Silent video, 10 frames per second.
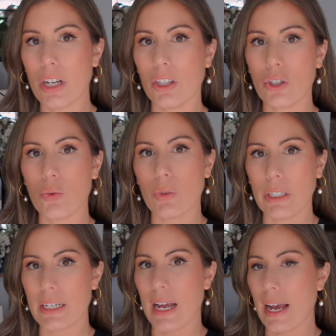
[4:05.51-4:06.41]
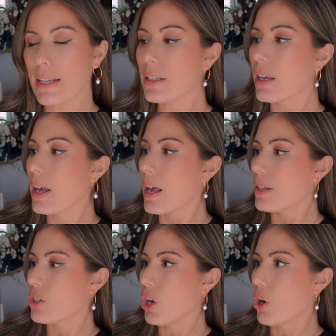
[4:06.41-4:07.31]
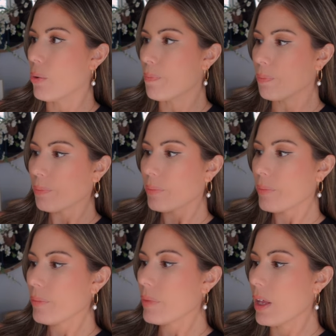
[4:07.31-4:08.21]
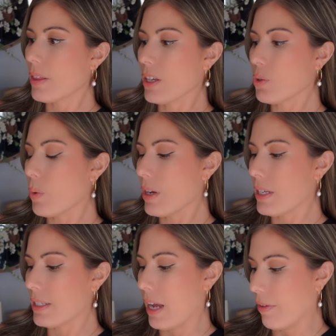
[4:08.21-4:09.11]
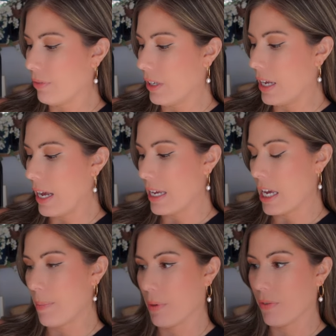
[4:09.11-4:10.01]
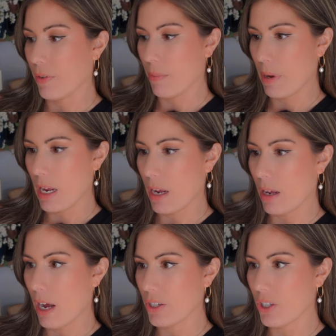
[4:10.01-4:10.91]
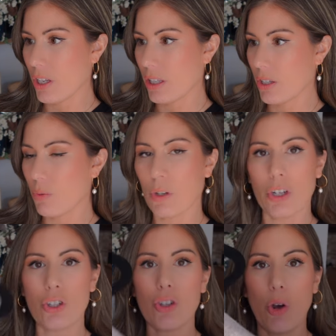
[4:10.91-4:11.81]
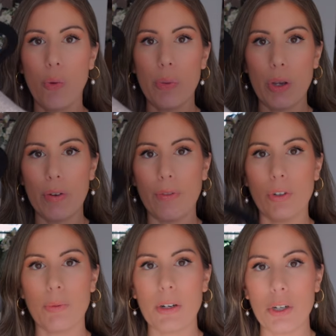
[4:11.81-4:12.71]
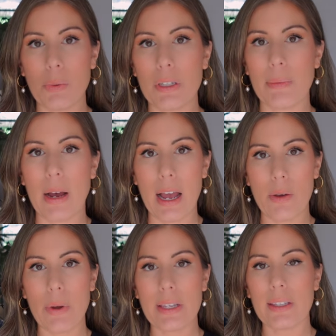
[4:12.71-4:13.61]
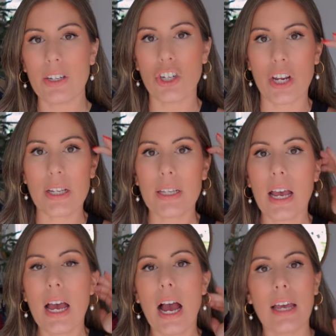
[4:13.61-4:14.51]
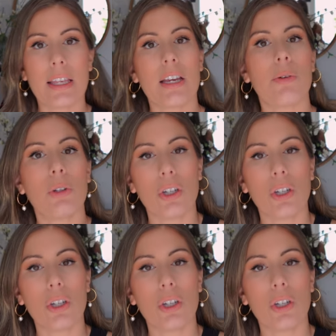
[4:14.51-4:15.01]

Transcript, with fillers: and it looks really nice. So this one is definitely a keeper for me. I just think this one is so beautiful, especially with some high-waisted jeans. I think it will